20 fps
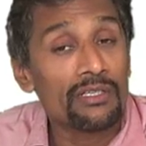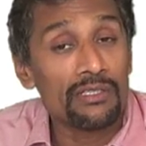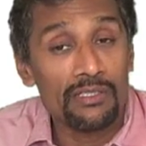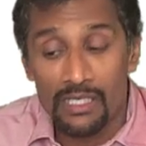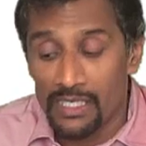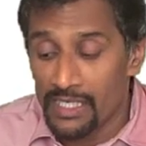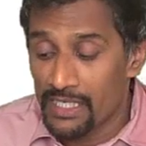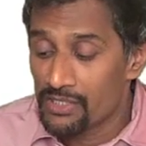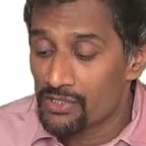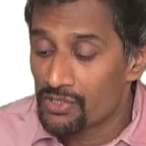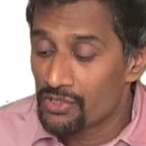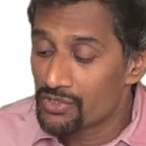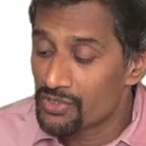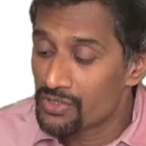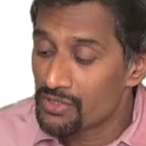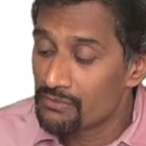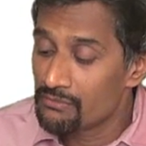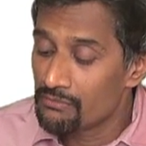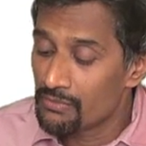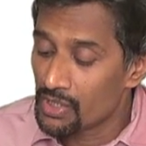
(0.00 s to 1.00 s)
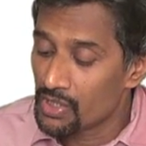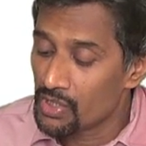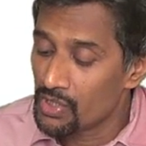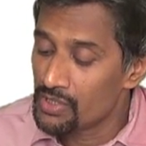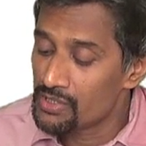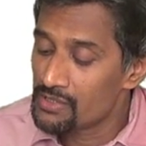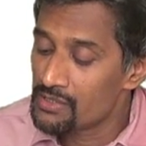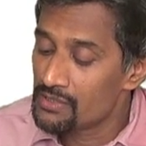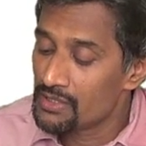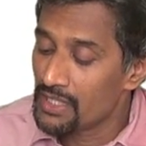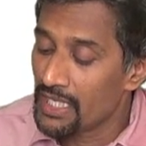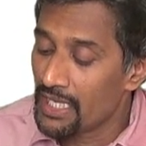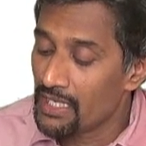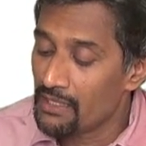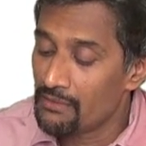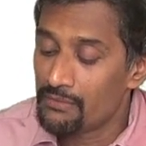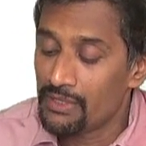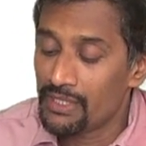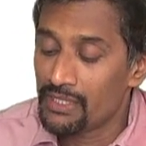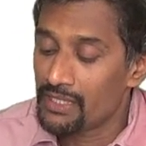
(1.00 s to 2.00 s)
a relationship because the
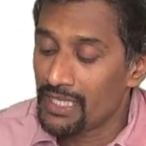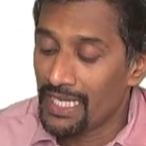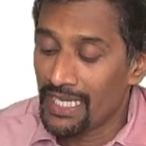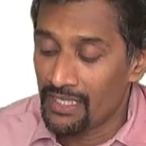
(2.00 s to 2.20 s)
element